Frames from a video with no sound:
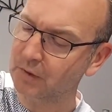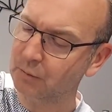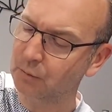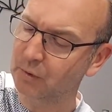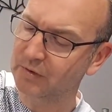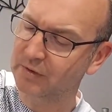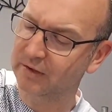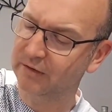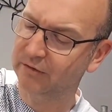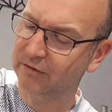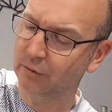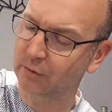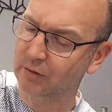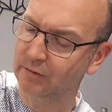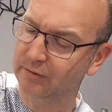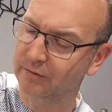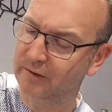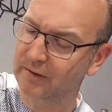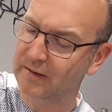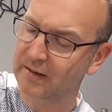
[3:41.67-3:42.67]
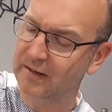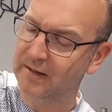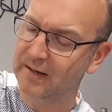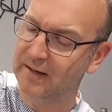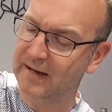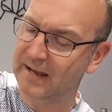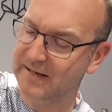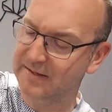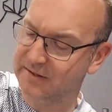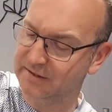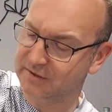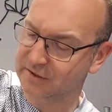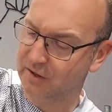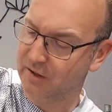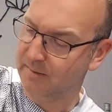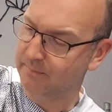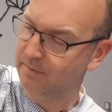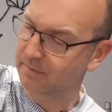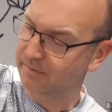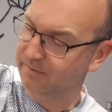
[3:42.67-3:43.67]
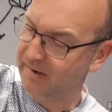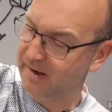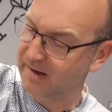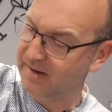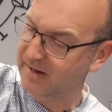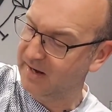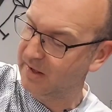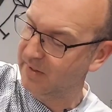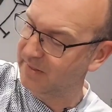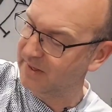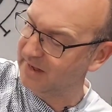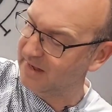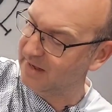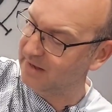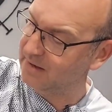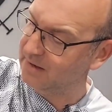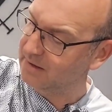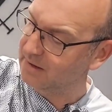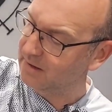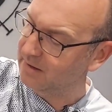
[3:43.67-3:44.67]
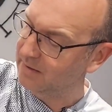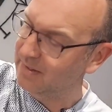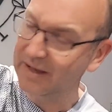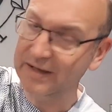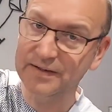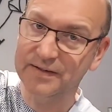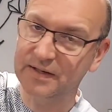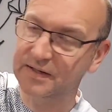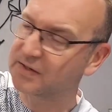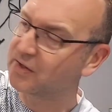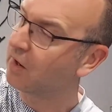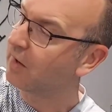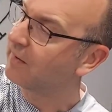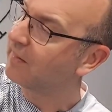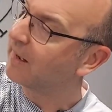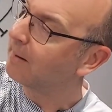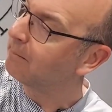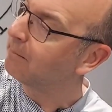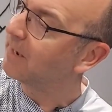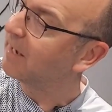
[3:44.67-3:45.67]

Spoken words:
with this sort of ladder type effect. Now that design, that